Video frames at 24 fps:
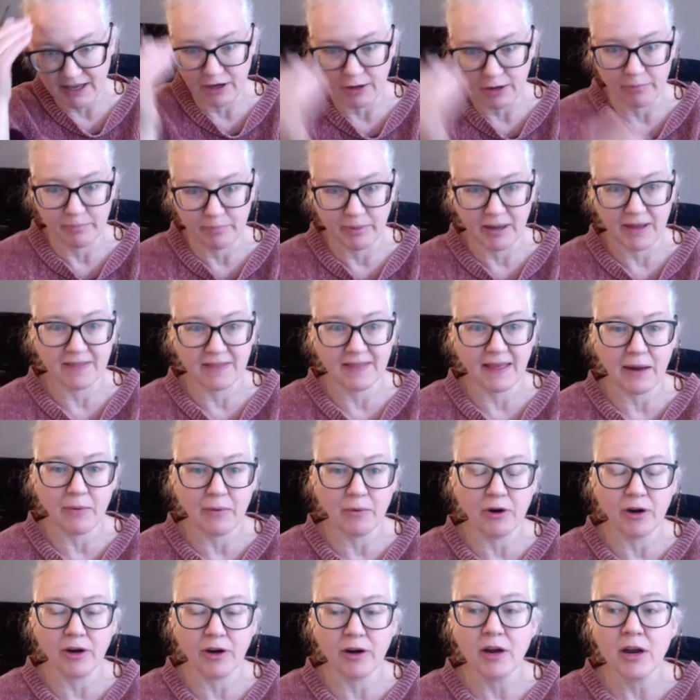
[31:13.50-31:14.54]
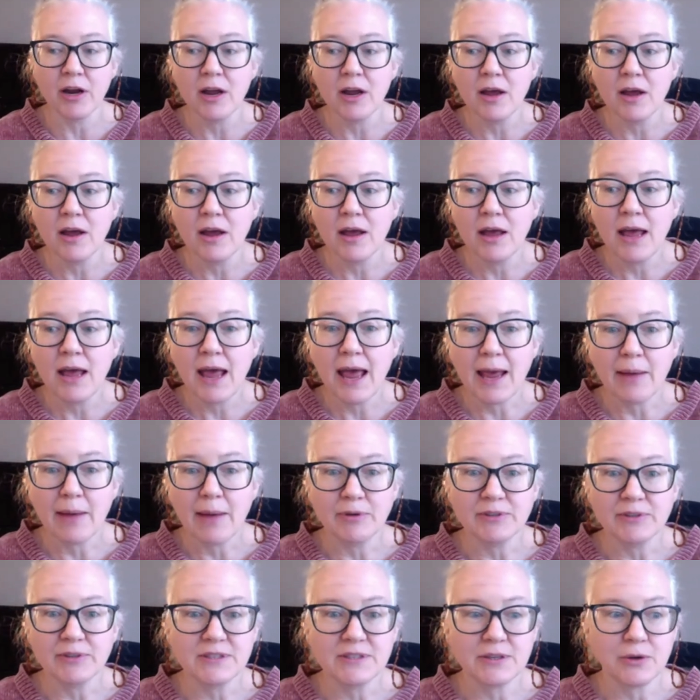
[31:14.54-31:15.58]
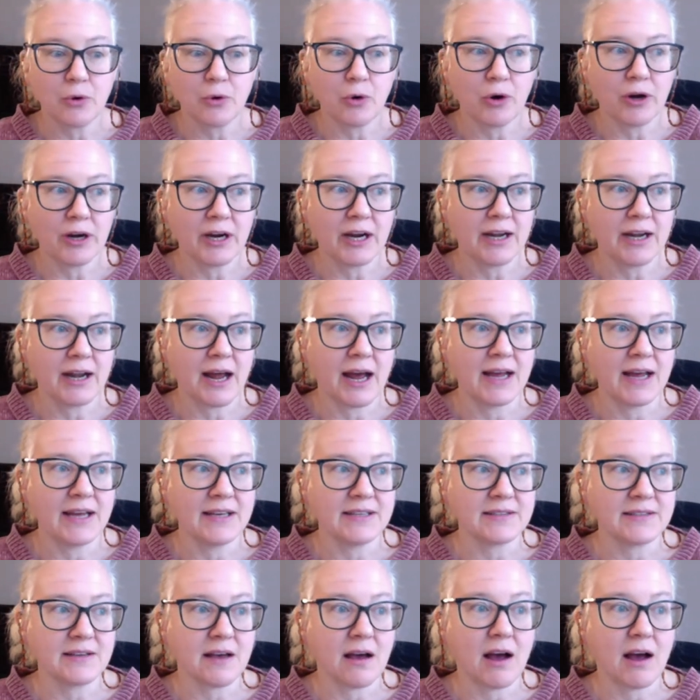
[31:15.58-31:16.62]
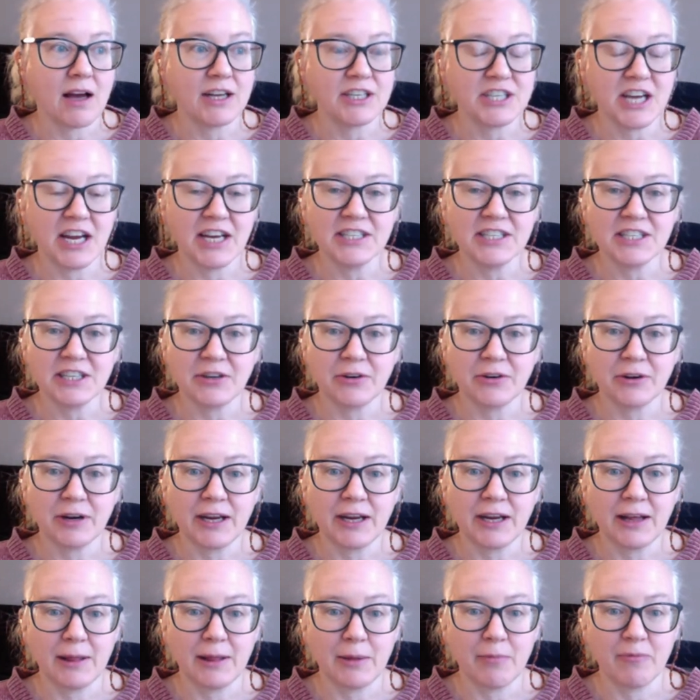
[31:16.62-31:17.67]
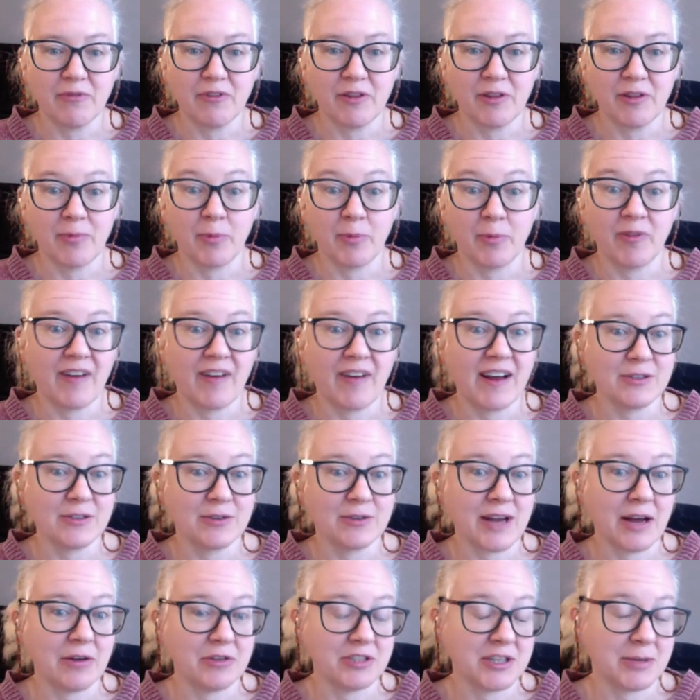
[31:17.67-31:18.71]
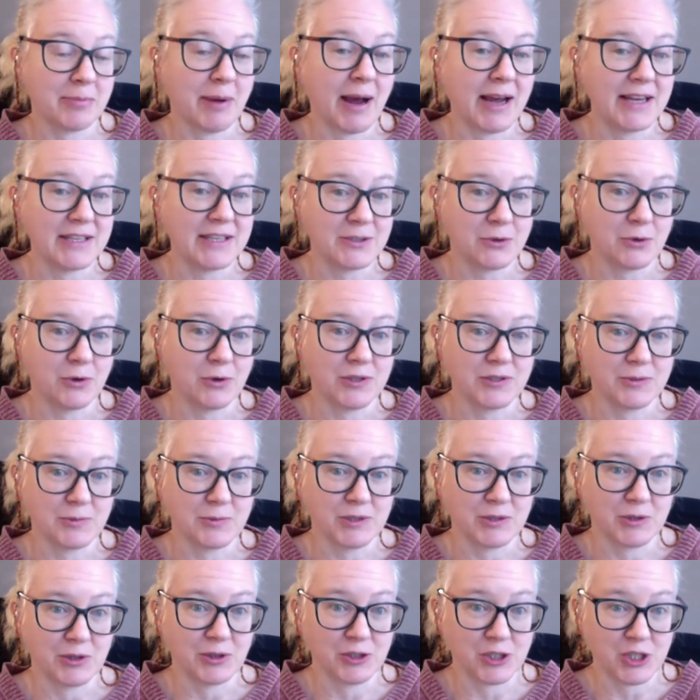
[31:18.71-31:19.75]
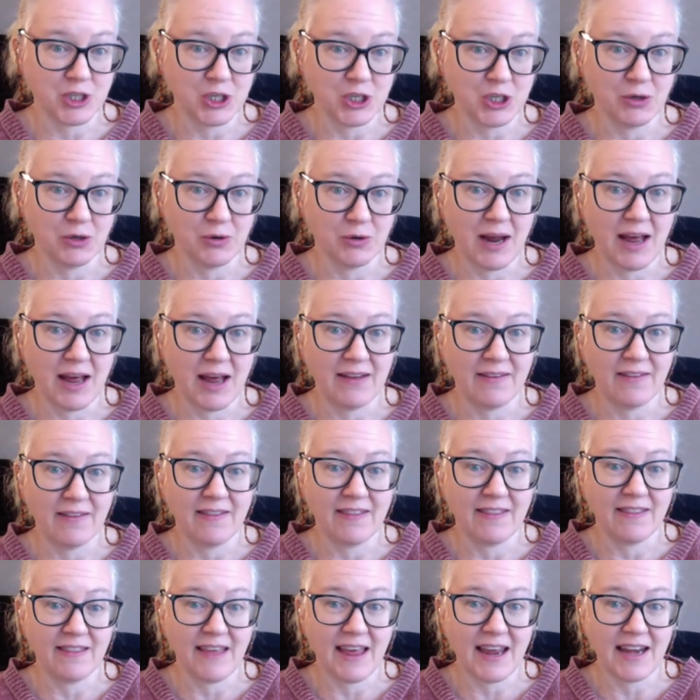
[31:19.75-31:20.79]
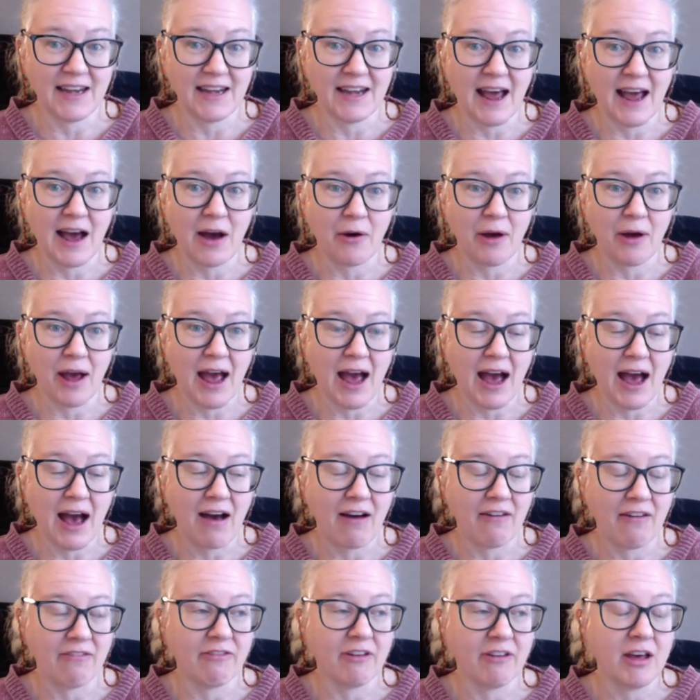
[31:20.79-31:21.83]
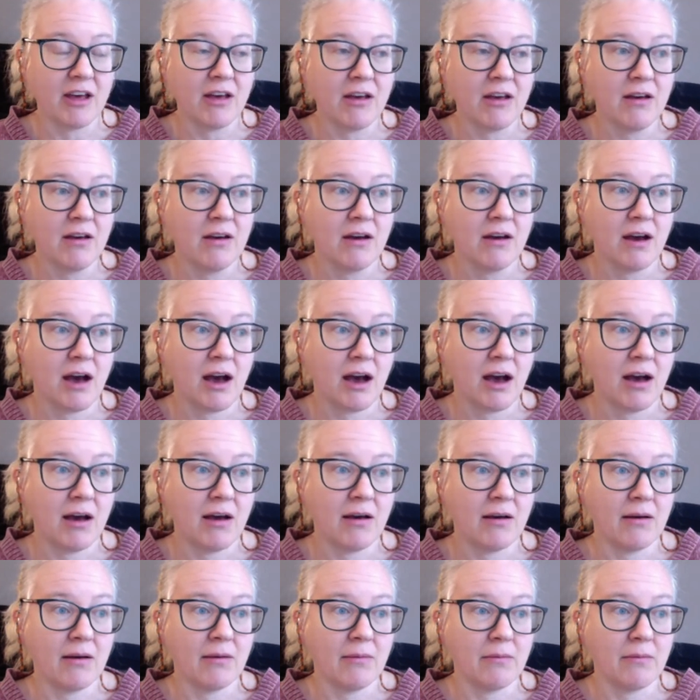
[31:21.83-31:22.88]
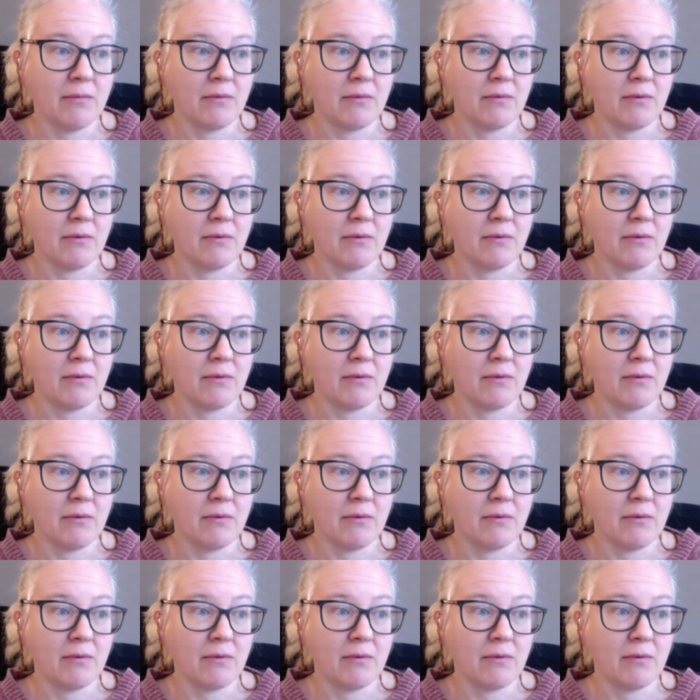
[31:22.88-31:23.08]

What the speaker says: later, but they were able to organize a change in curriculum for the Proviso Township high schools, which are two, and they now have a